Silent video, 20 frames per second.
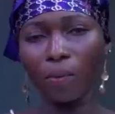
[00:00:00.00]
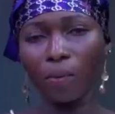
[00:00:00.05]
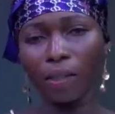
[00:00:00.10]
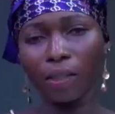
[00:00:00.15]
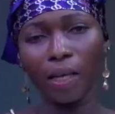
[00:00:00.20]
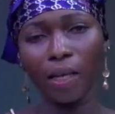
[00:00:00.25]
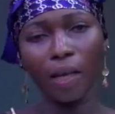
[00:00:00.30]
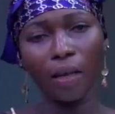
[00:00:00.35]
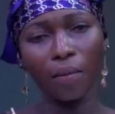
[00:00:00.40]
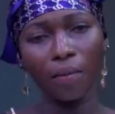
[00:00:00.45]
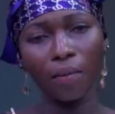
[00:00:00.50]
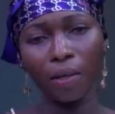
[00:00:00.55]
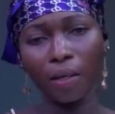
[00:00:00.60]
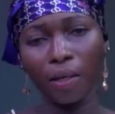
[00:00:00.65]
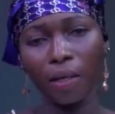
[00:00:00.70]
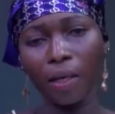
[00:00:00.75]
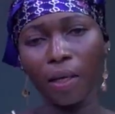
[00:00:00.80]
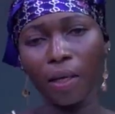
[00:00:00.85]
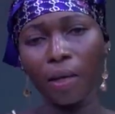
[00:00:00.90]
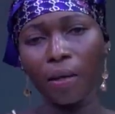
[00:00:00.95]
there.
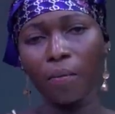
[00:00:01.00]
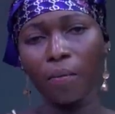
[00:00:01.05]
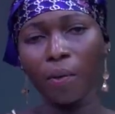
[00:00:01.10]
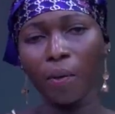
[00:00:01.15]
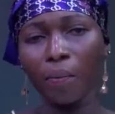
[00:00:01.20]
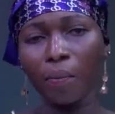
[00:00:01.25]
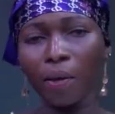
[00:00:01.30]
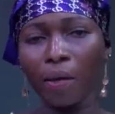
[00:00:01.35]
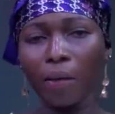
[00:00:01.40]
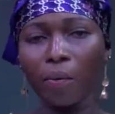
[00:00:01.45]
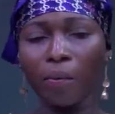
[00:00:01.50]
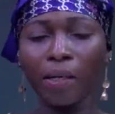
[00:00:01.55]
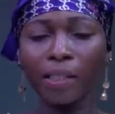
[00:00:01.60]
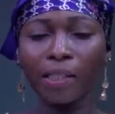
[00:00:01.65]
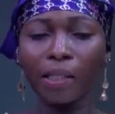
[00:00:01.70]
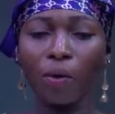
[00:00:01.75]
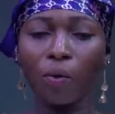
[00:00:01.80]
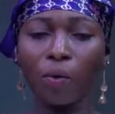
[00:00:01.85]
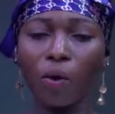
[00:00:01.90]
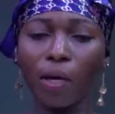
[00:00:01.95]
Be penning
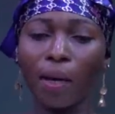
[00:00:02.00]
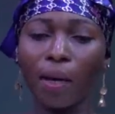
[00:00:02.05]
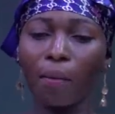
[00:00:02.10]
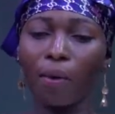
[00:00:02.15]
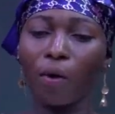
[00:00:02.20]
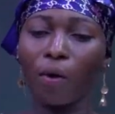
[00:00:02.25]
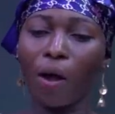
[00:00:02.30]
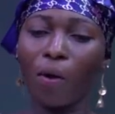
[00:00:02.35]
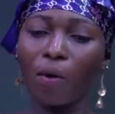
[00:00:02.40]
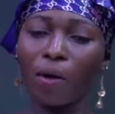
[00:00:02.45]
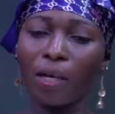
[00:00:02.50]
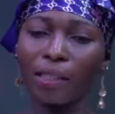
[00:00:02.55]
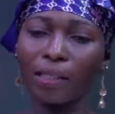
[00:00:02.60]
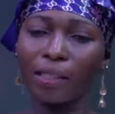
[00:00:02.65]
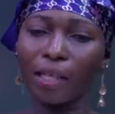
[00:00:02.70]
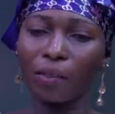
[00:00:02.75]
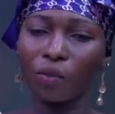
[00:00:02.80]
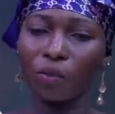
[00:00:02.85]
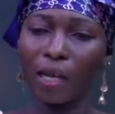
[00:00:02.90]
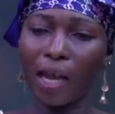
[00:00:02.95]
best, I'm a corner, my crock,
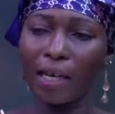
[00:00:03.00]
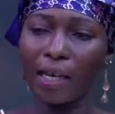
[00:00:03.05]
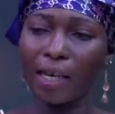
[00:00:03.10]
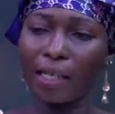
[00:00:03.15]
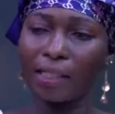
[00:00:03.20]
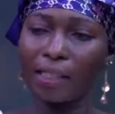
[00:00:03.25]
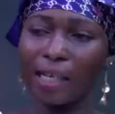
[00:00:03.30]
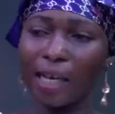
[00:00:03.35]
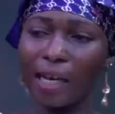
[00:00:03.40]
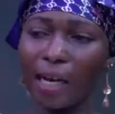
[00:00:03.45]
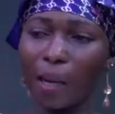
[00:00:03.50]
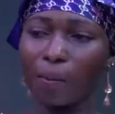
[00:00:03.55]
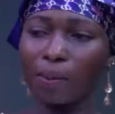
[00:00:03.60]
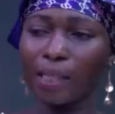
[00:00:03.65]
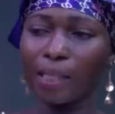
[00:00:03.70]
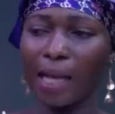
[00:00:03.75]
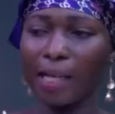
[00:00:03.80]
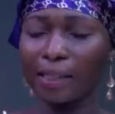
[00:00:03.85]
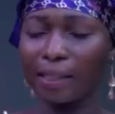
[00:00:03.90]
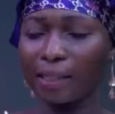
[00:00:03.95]
so now the chair and I
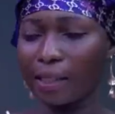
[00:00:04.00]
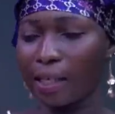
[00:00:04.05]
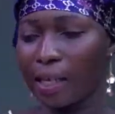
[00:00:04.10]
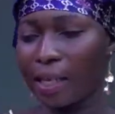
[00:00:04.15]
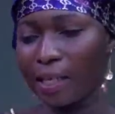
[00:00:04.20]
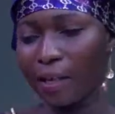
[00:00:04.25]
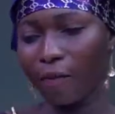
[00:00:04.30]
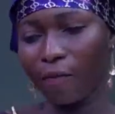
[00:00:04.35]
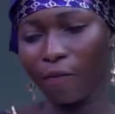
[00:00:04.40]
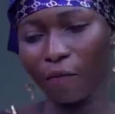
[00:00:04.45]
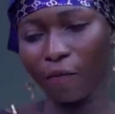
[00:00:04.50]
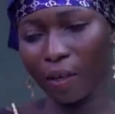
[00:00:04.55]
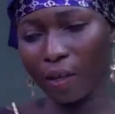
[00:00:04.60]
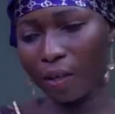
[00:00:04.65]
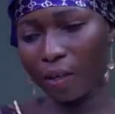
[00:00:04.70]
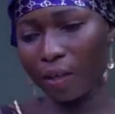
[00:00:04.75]
was at it, and you're fit.